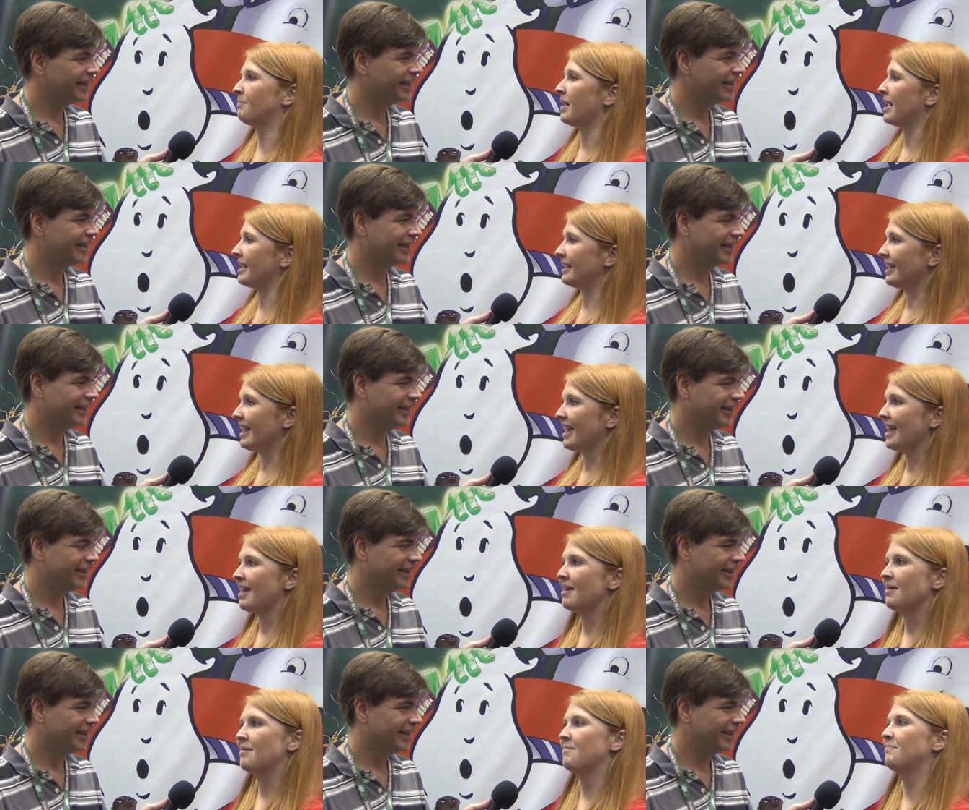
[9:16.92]
Speaker 1: buy a
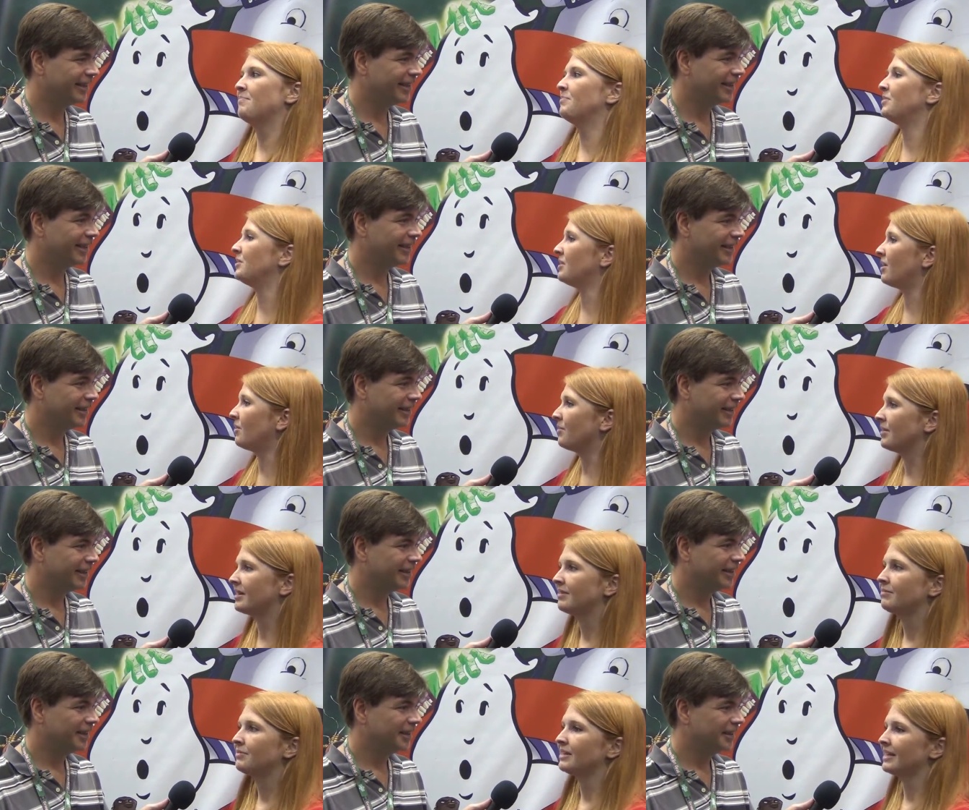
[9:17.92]
game, you know, we,
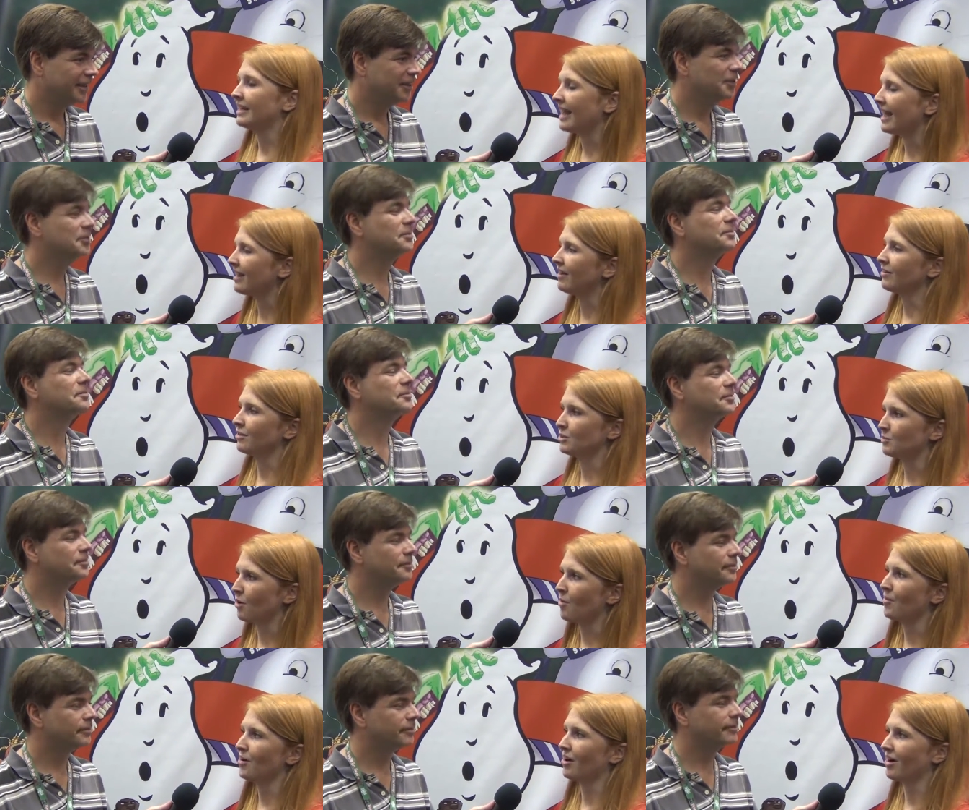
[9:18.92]
we can hand out those
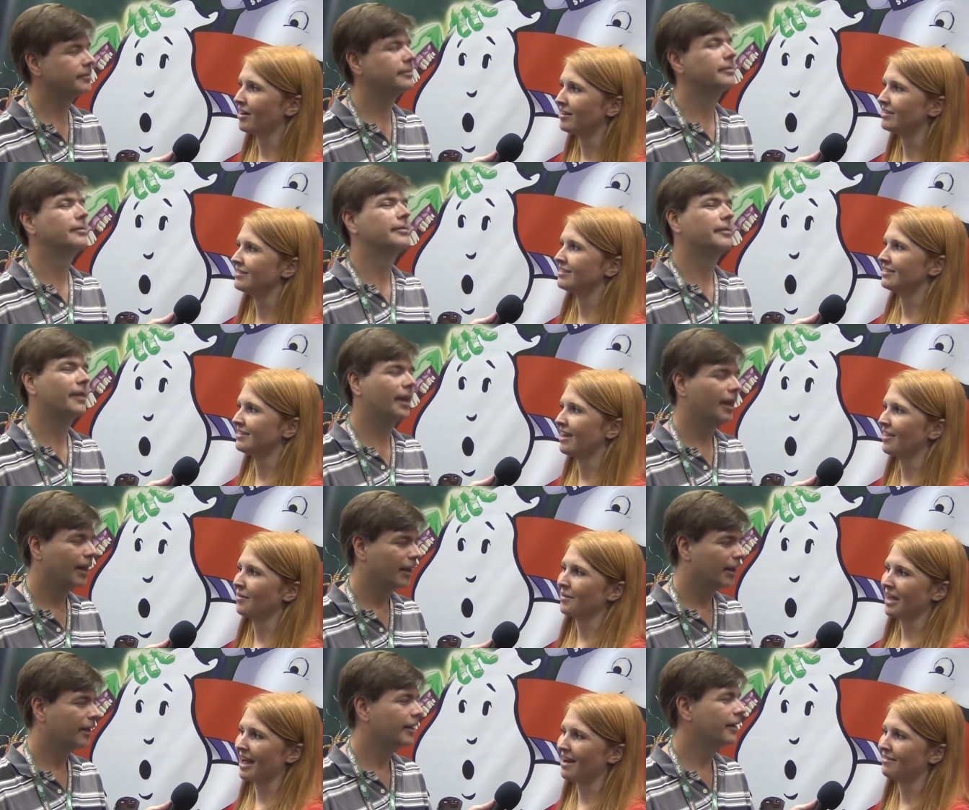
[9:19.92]
promo cards now that
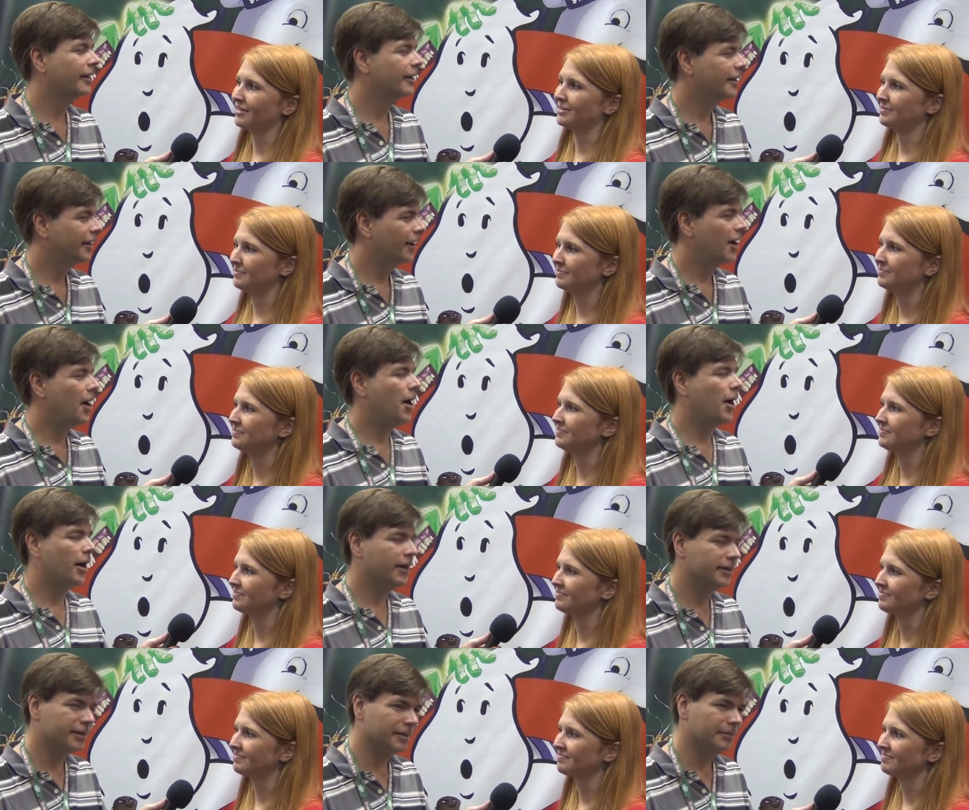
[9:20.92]
we have them.
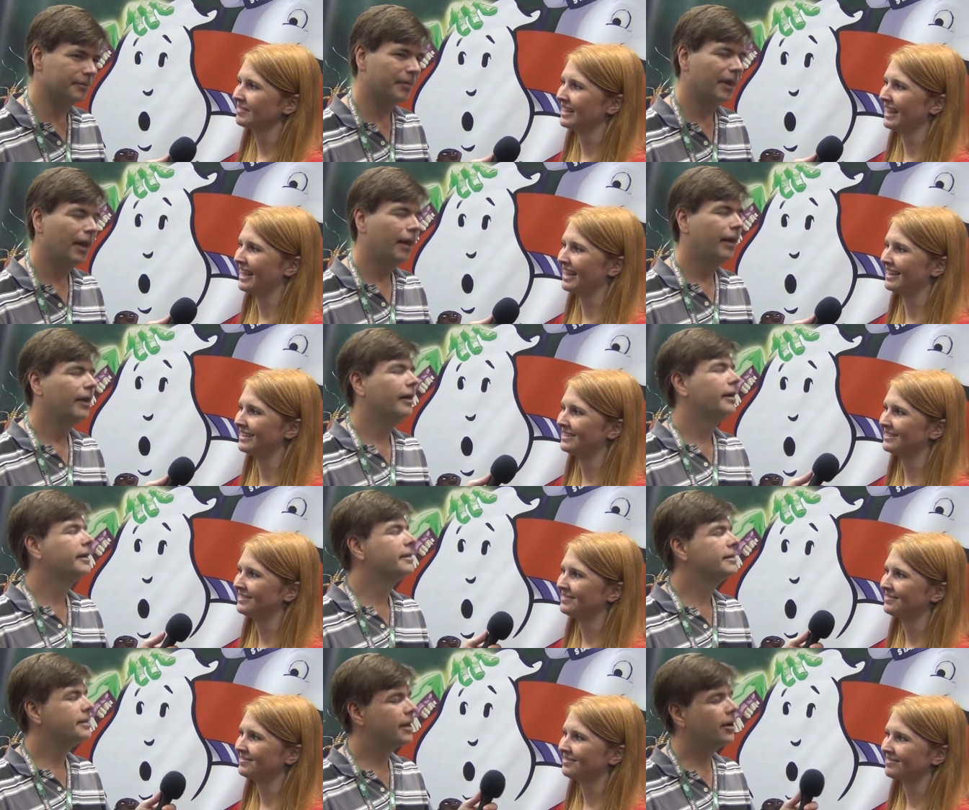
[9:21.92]
Awesome. Yeah.
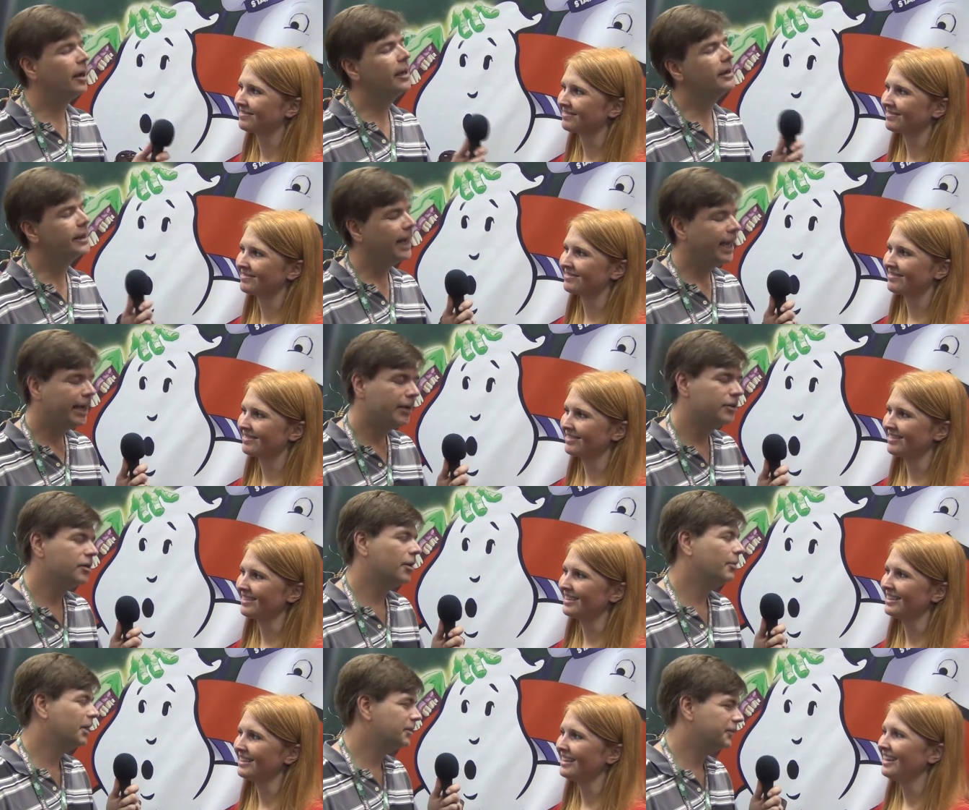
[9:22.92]
Speaker 2: Sara, thank you
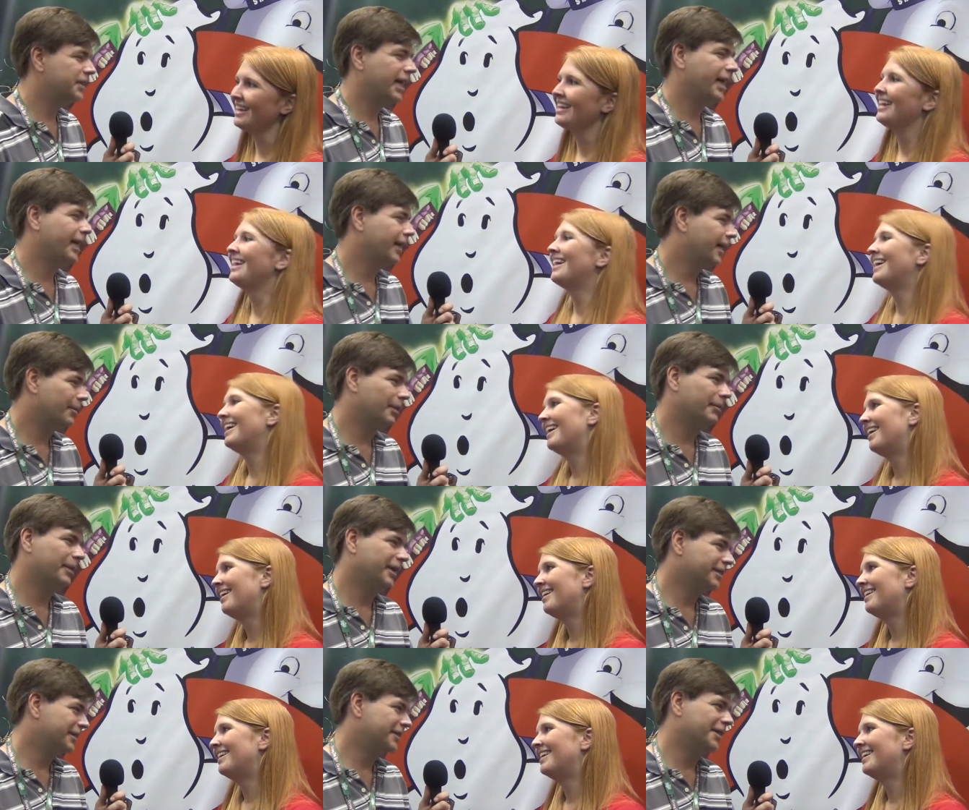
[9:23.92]
so much for taking a couple of
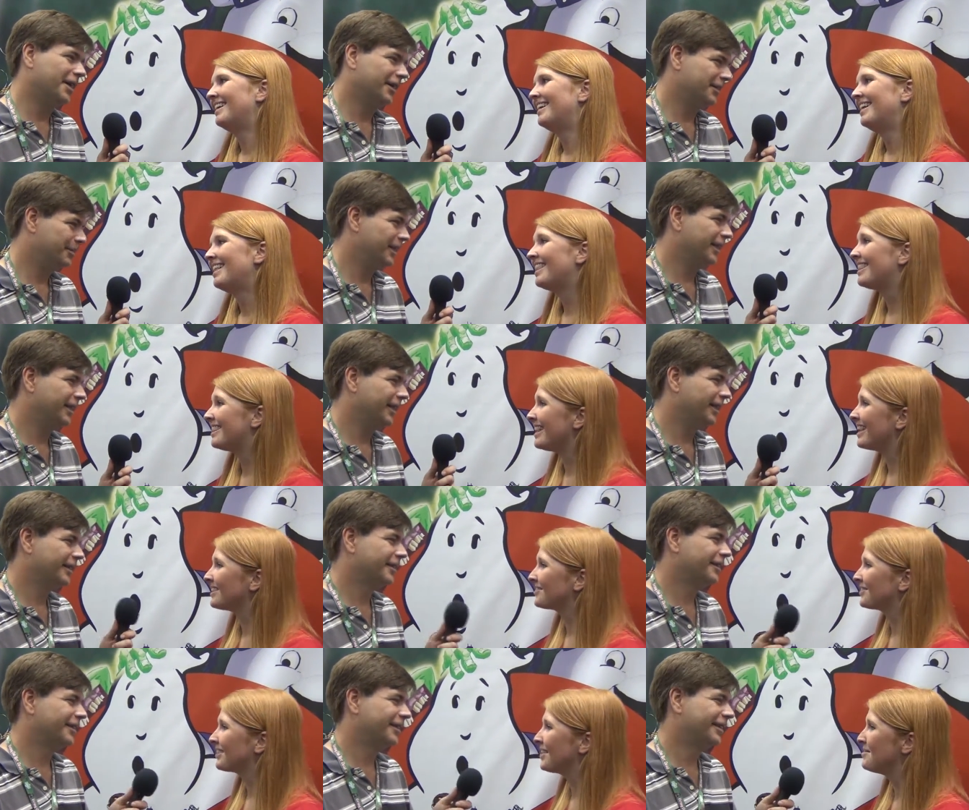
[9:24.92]
minutes to talk. Thanks
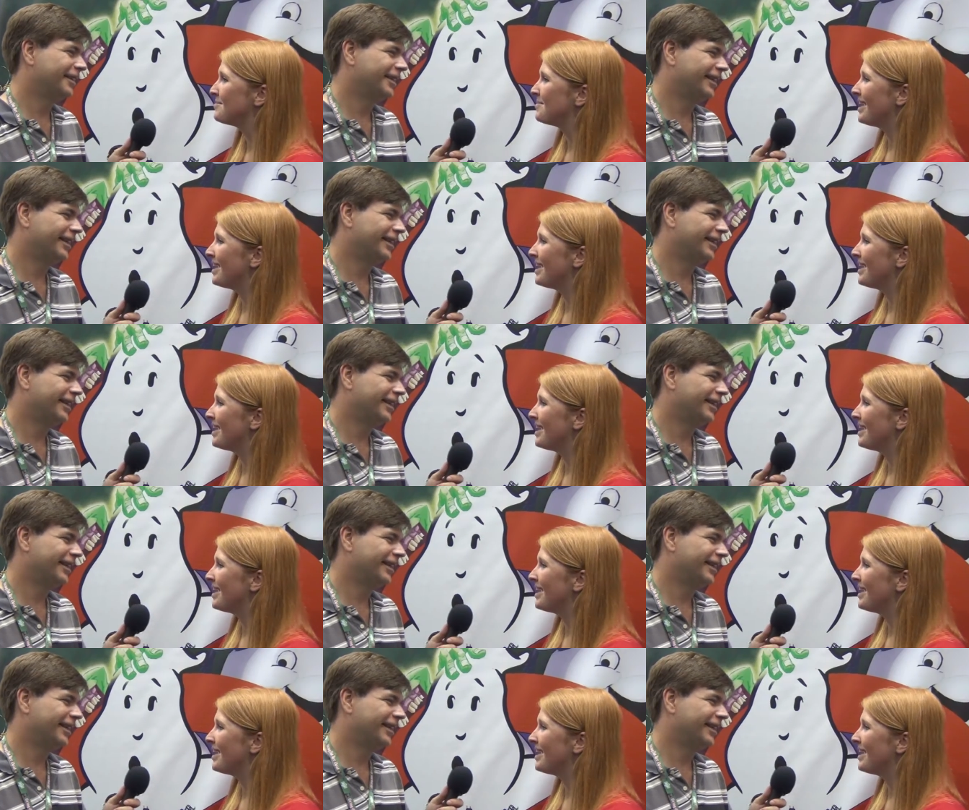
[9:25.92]
for coming